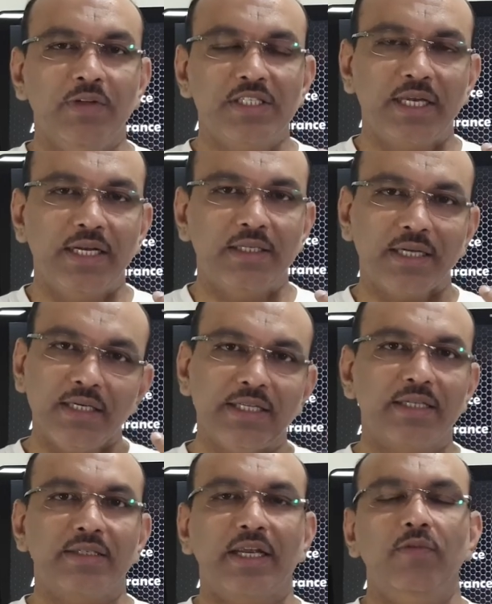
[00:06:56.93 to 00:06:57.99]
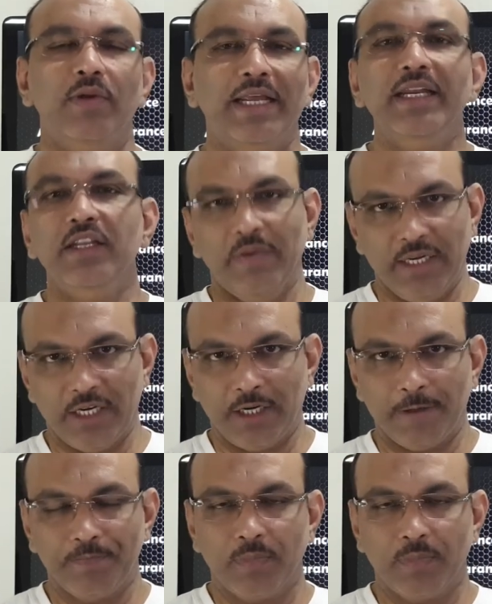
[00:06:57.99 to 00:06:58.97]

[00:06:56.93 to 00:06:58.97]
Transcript: which side is cut, that side will get deviated.